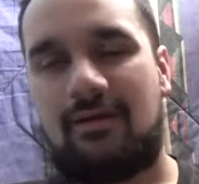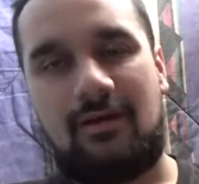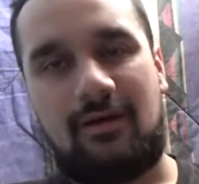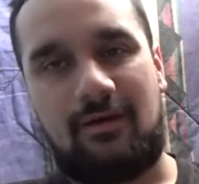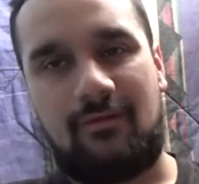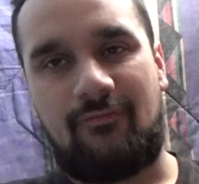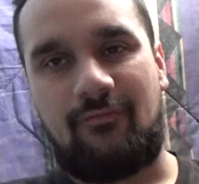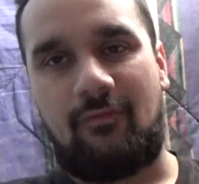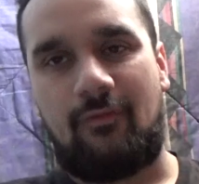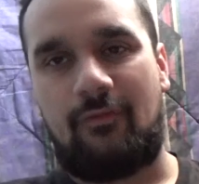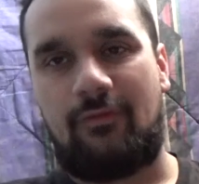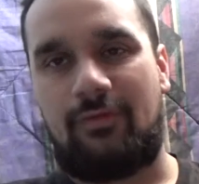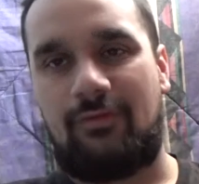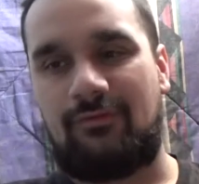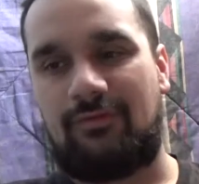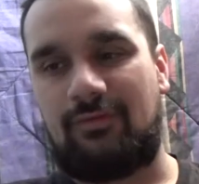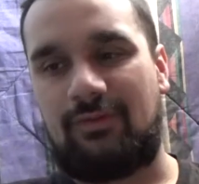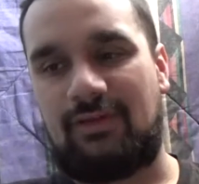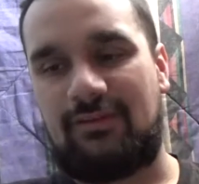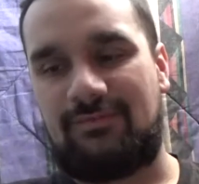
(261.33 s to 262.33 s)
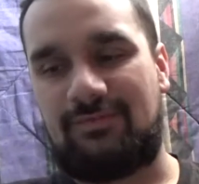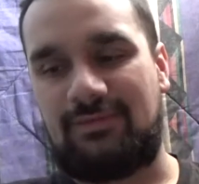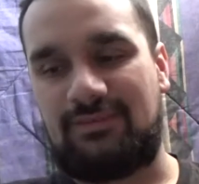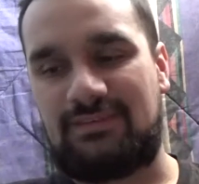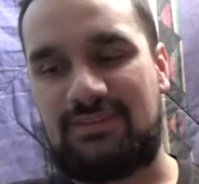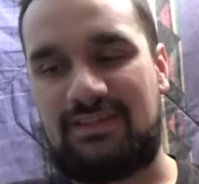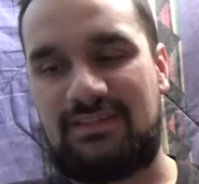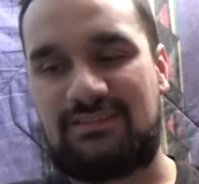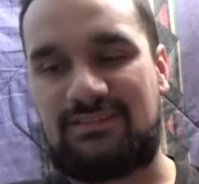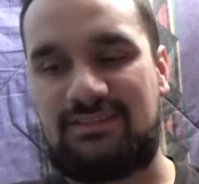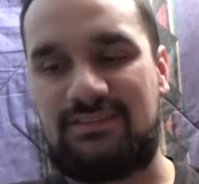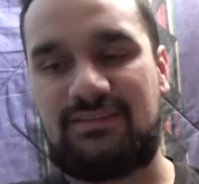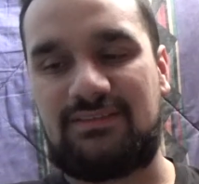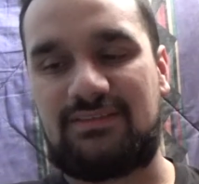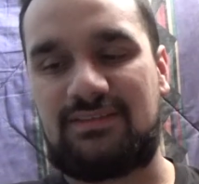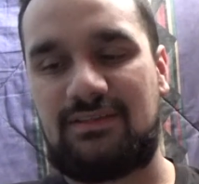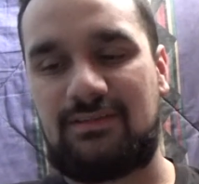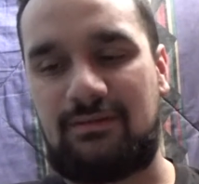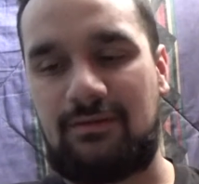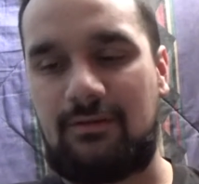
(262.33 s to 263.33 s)
a fourth of your life point stats
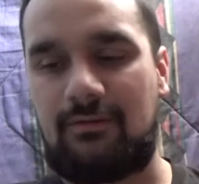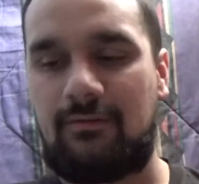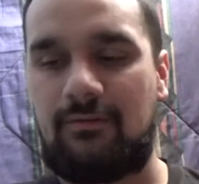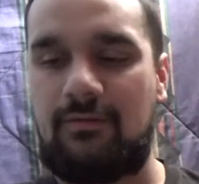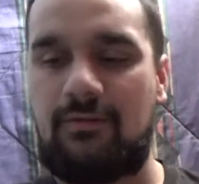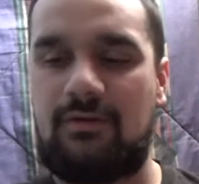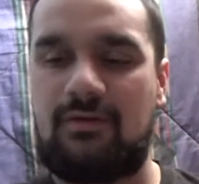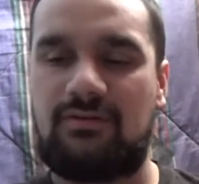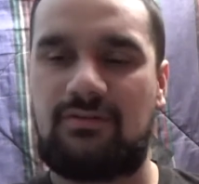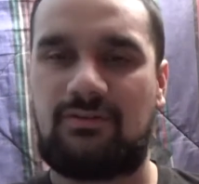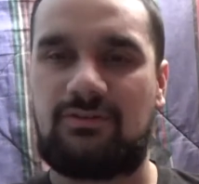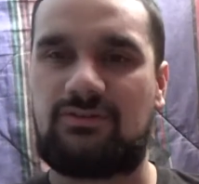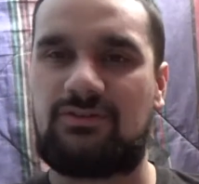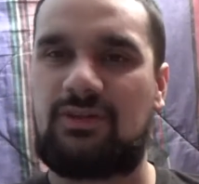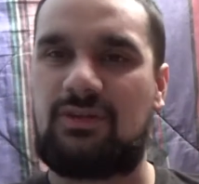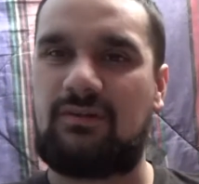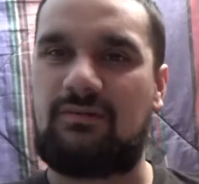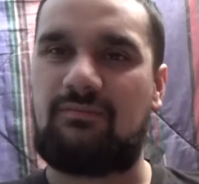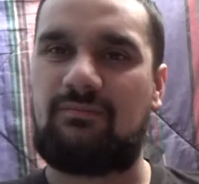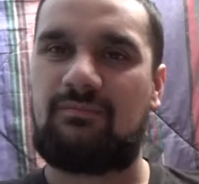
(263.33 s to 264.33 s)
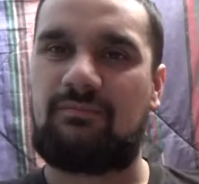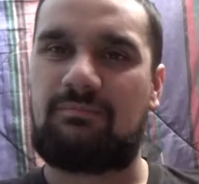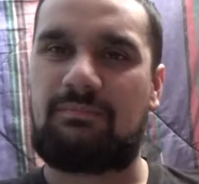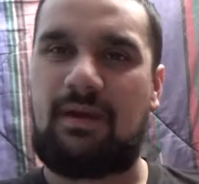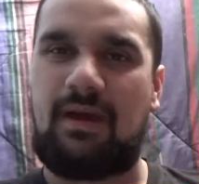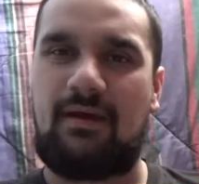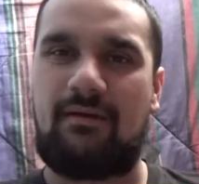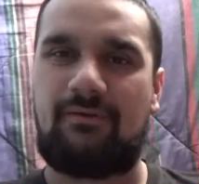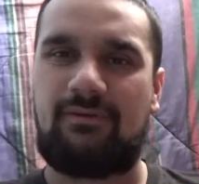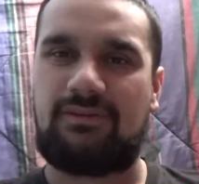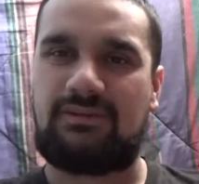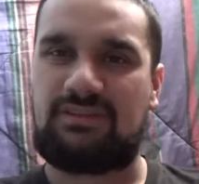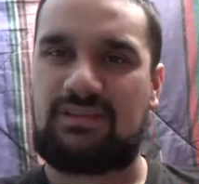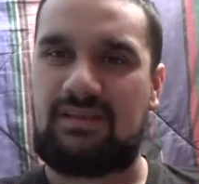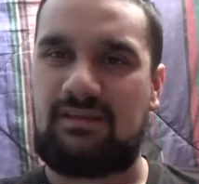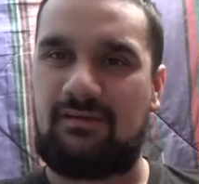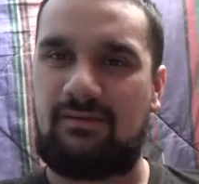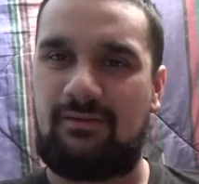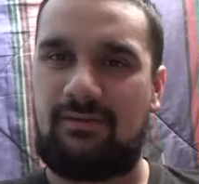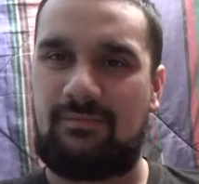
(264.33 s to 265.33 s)
is, So I was trying to power
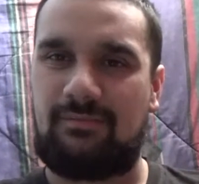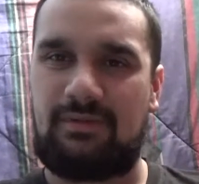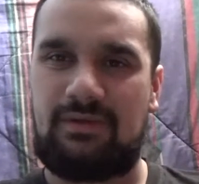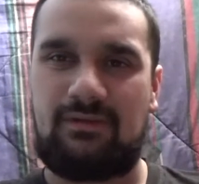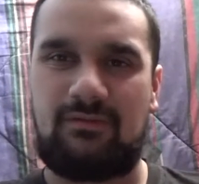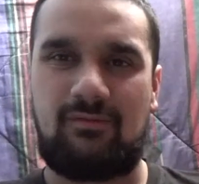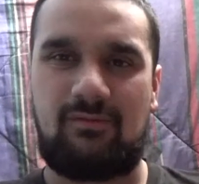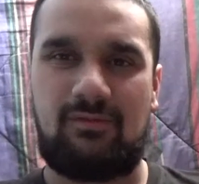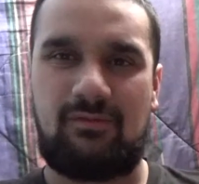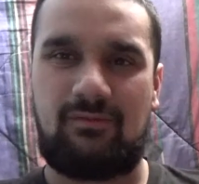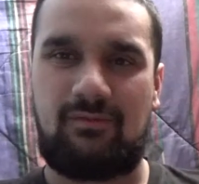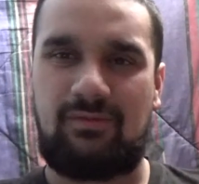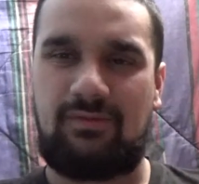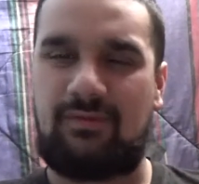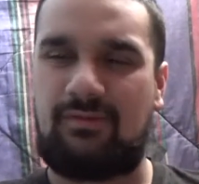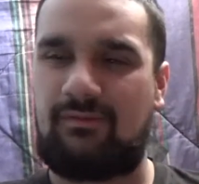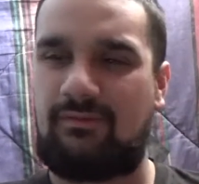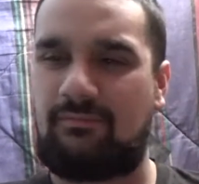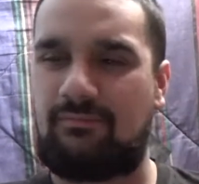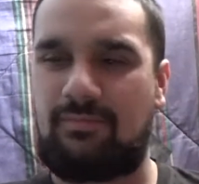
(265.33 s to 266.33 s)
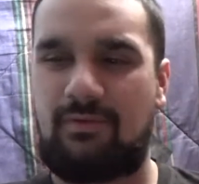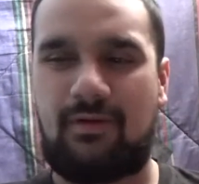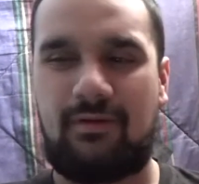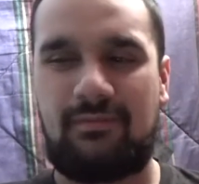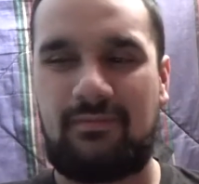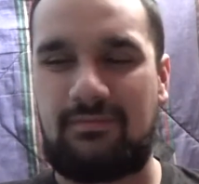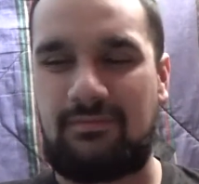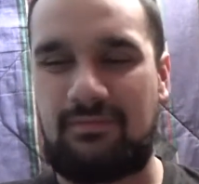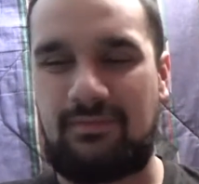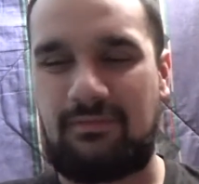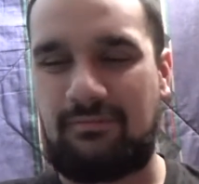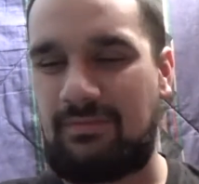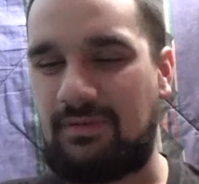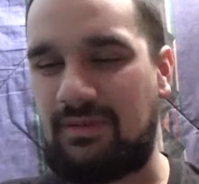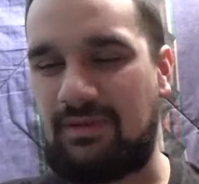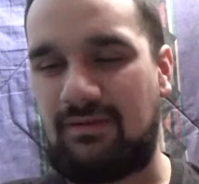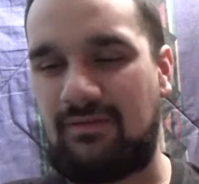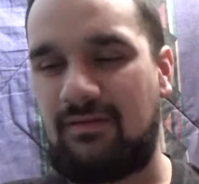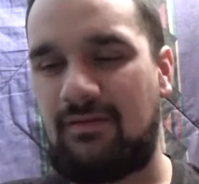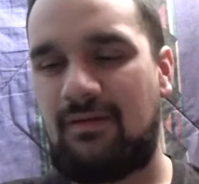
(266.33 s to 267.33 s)
scale them equal what they would probably
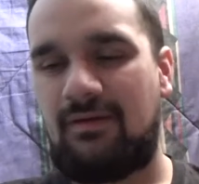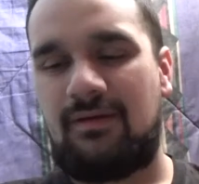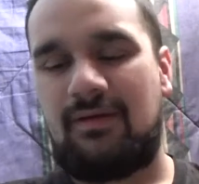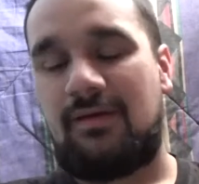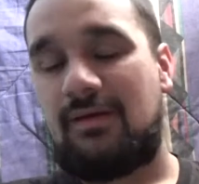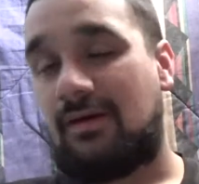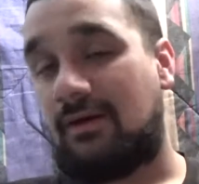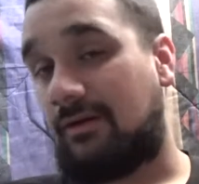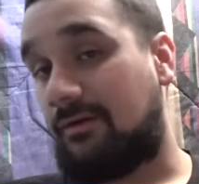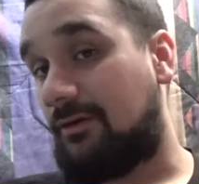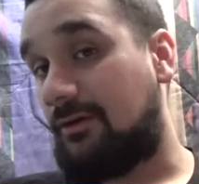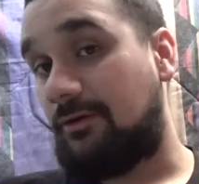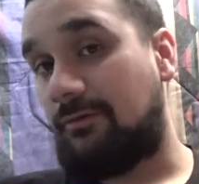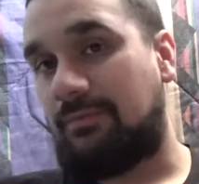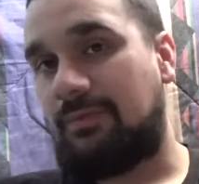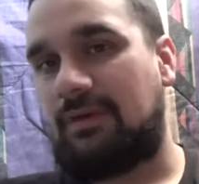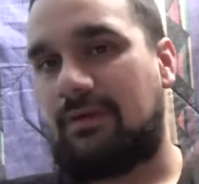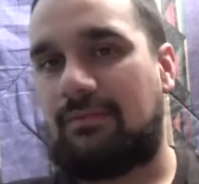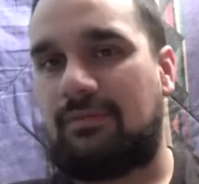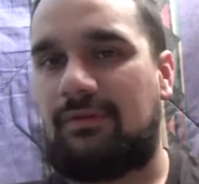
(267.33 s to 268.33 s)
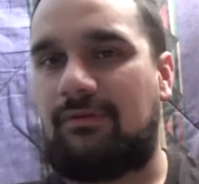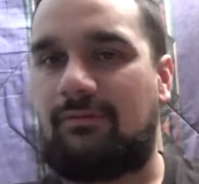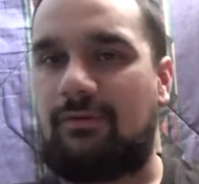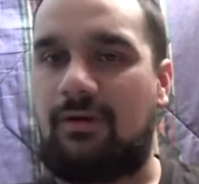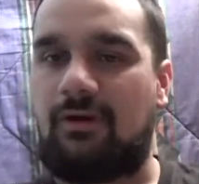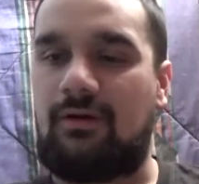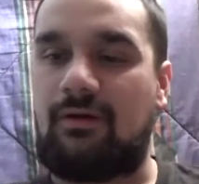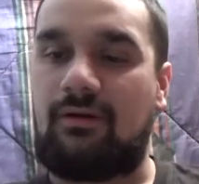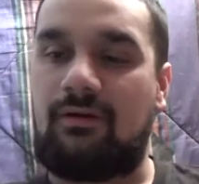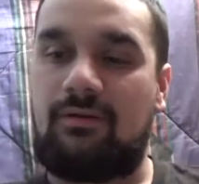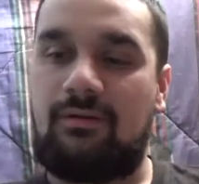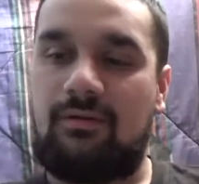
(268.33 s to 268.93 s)
be. I could be completely wrong.